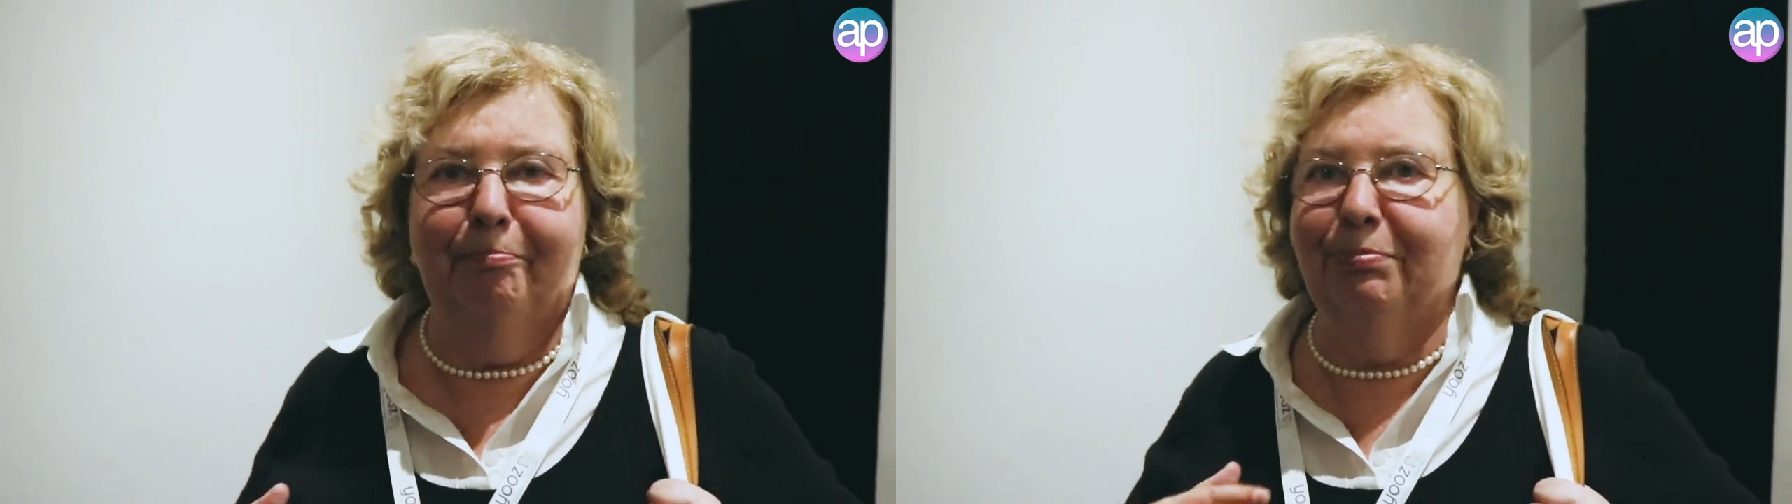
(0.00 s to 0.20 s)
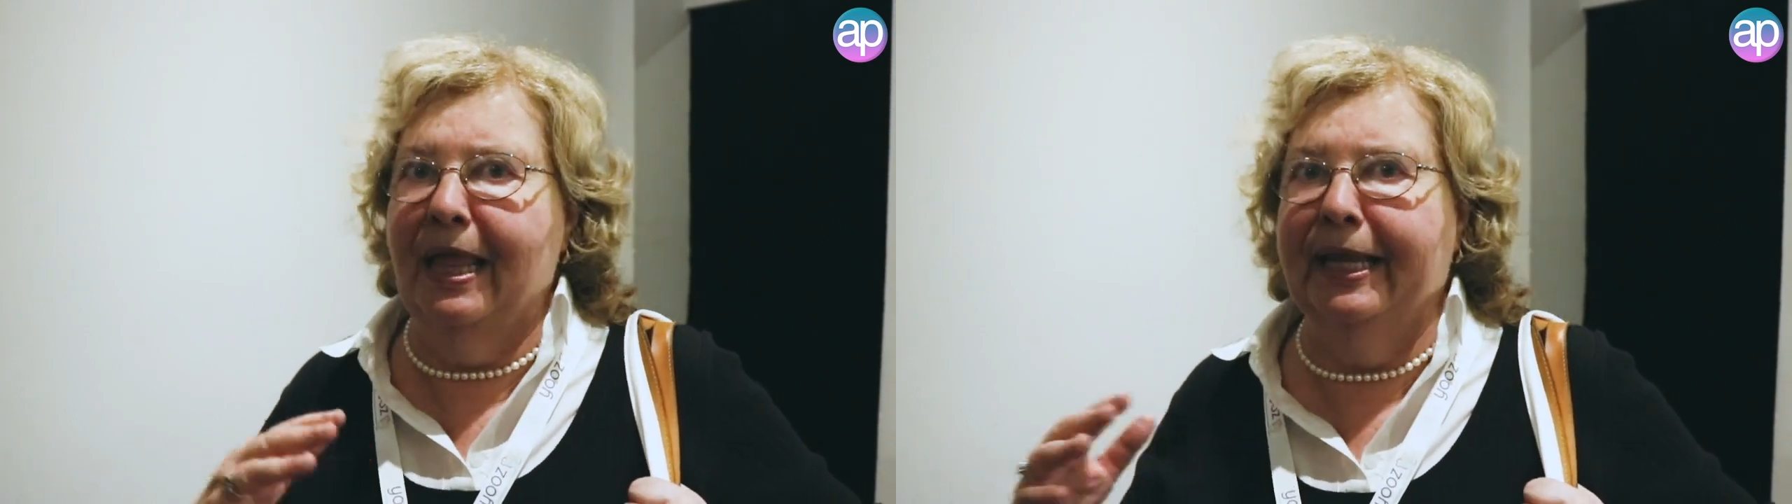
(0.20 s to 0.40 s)

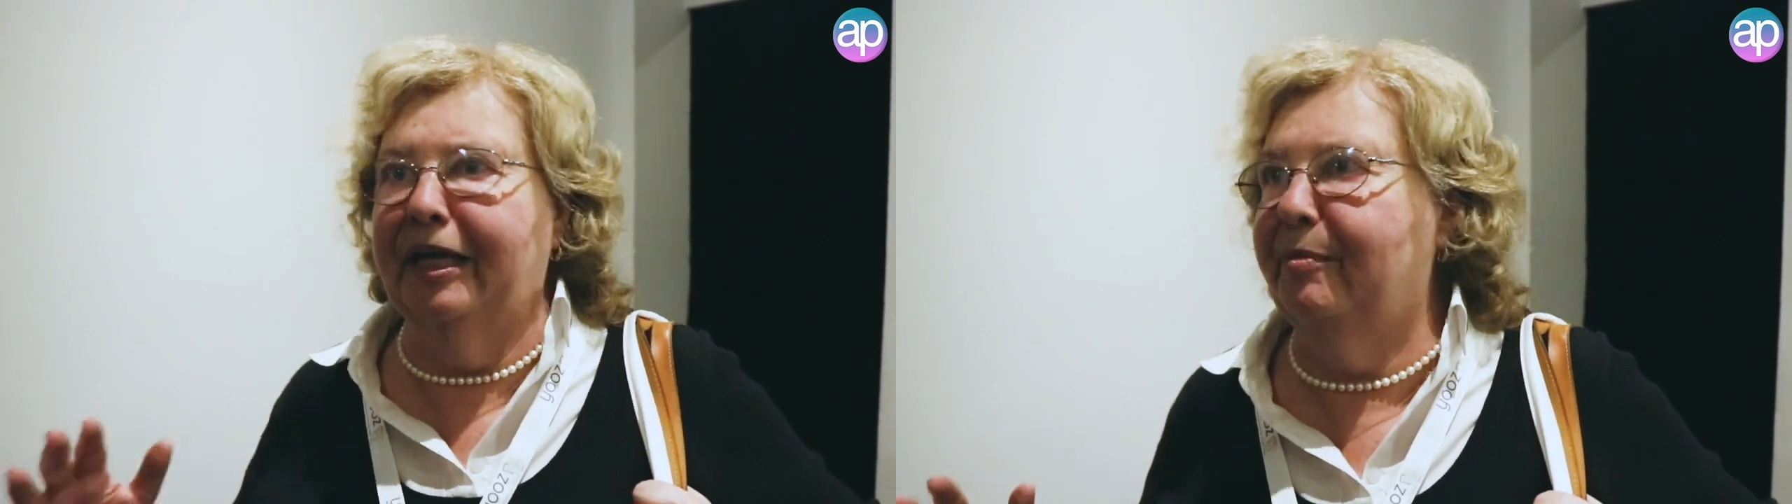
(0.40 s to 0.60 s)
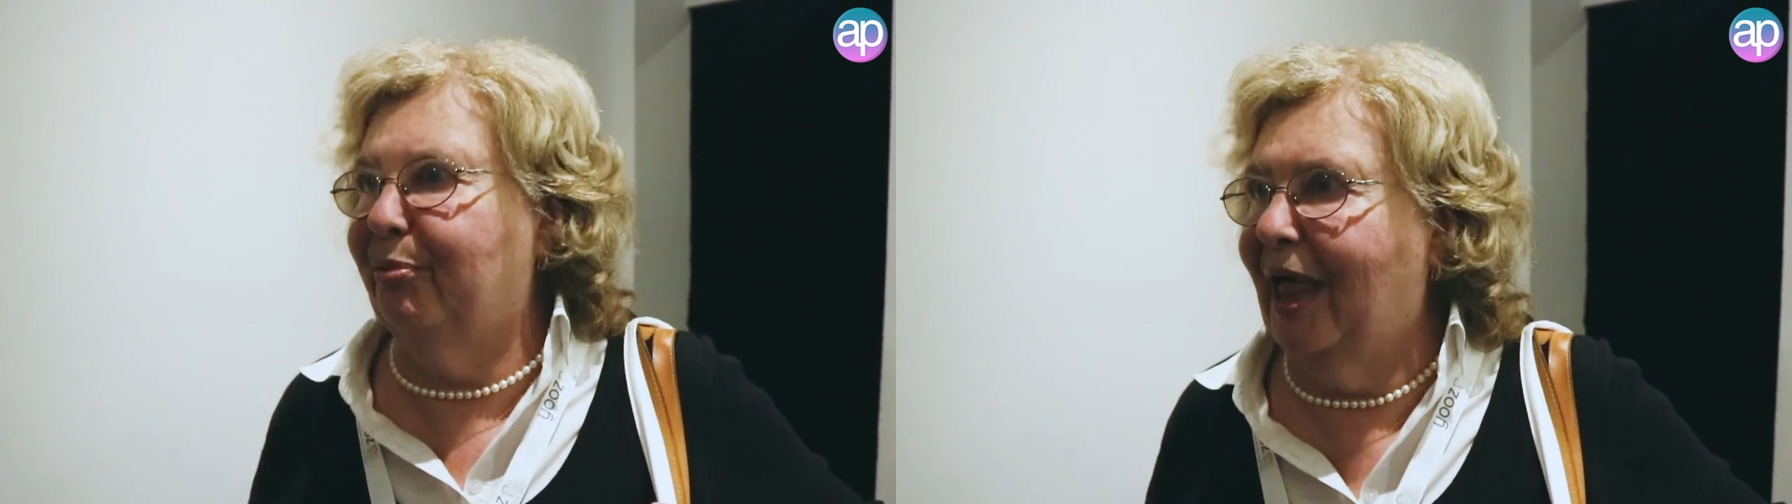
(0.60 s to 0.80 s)

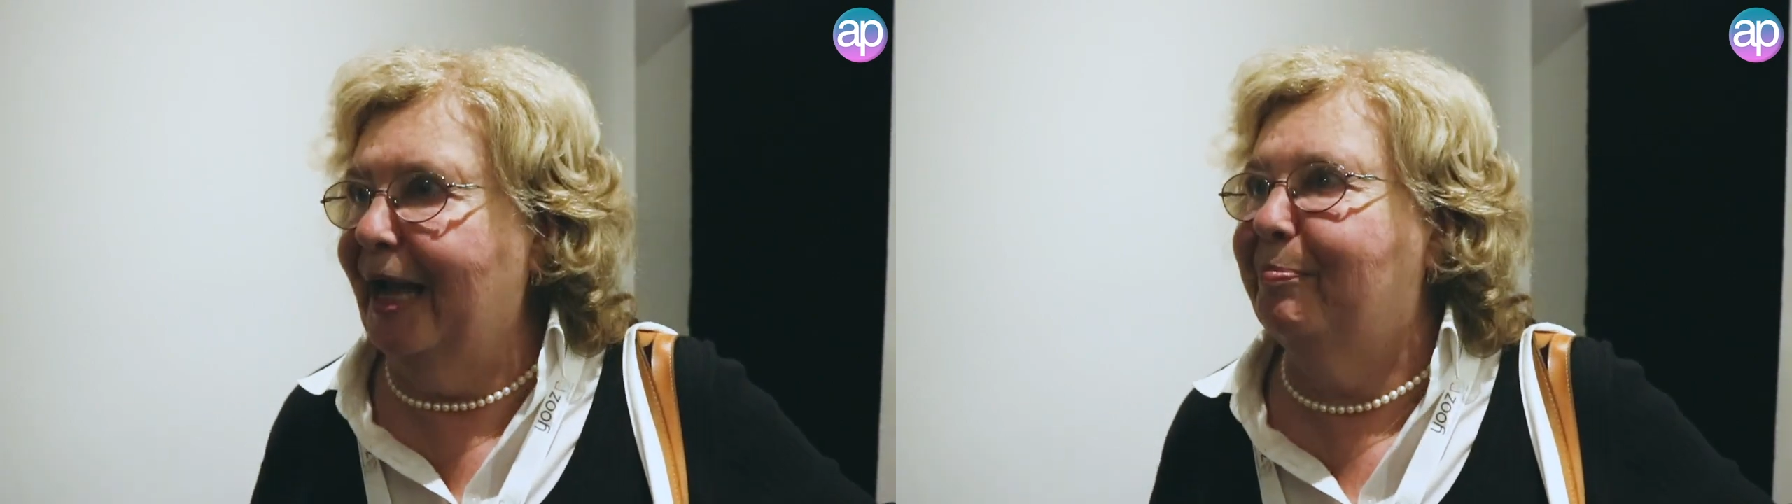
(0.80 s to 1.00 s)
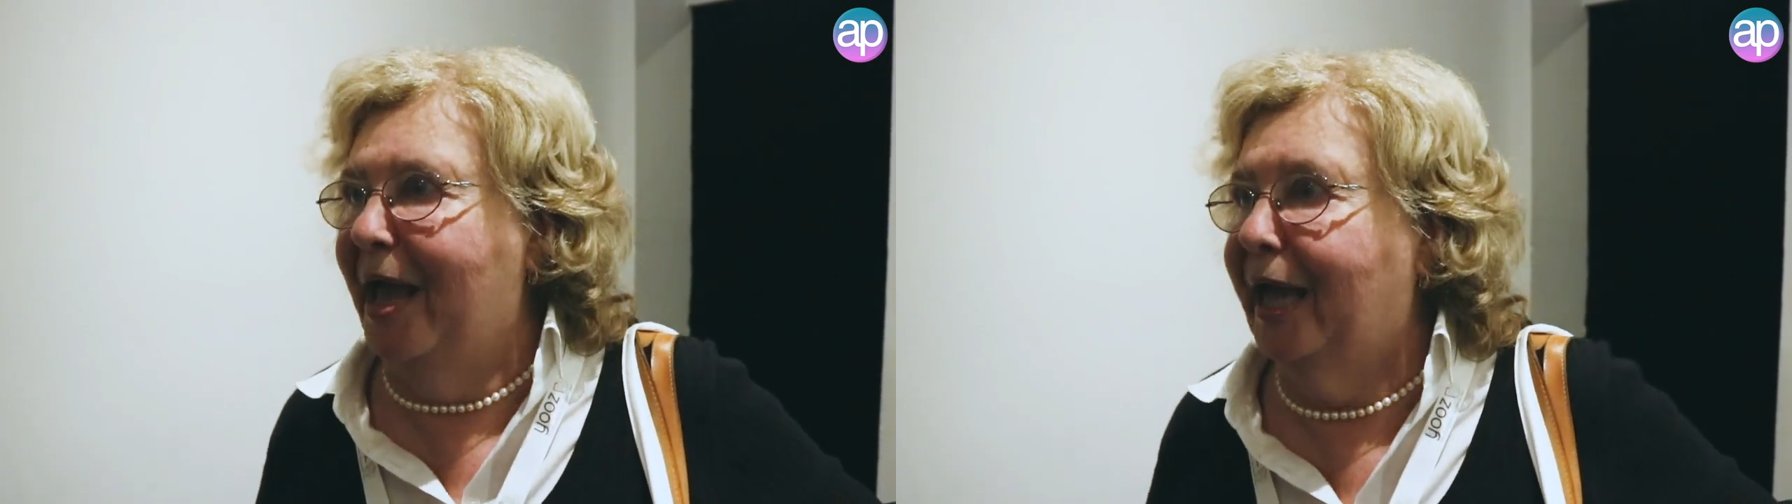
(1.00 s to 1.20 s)

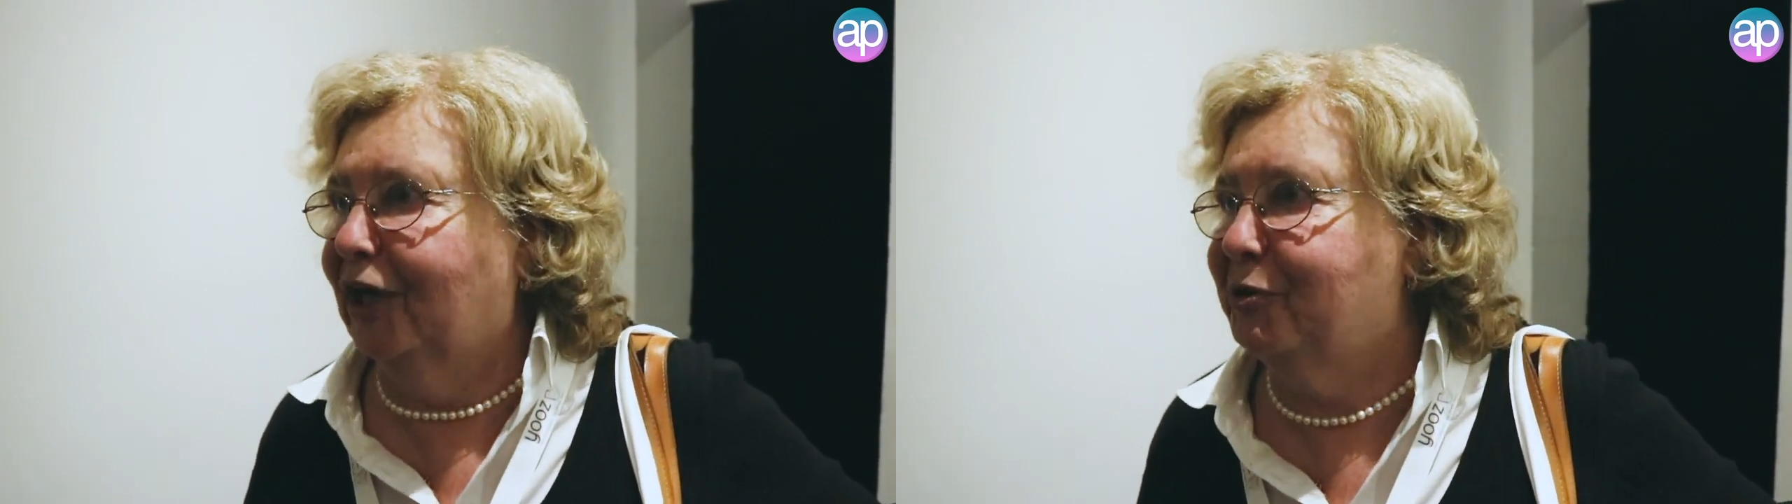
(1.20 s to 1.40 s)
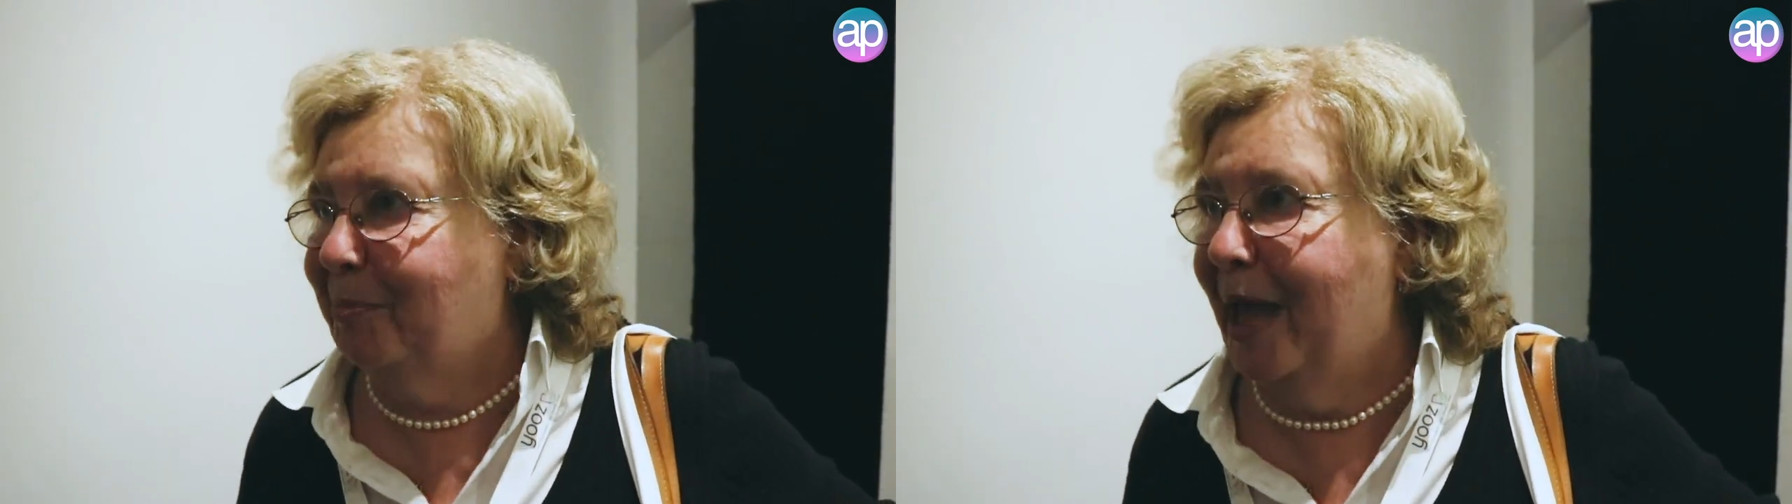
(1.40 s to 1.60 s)
blankety-blank
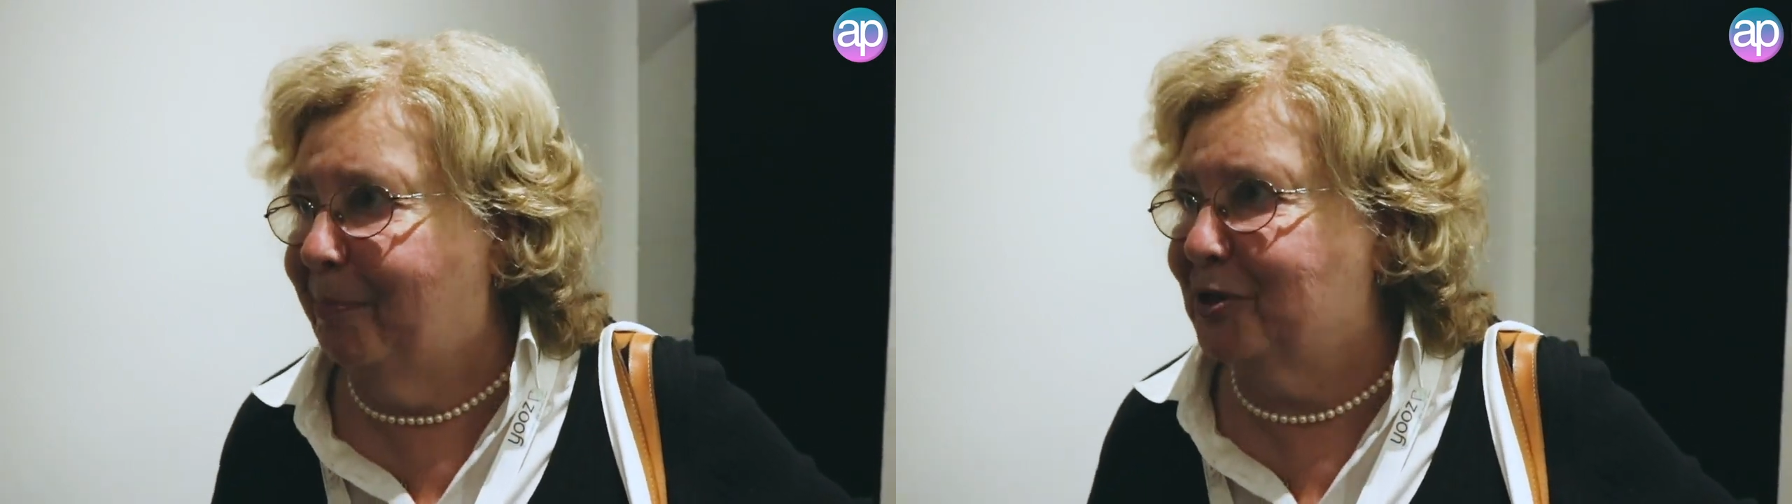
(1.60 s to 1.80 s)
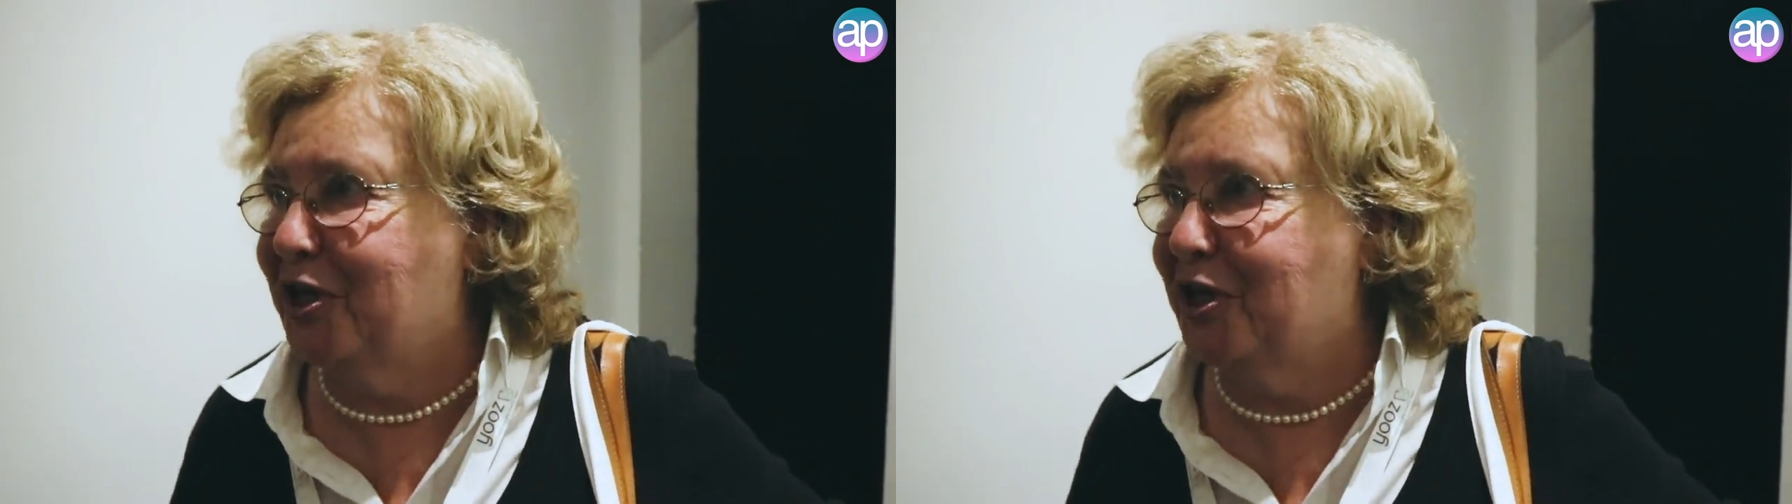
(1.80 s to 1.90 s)
paper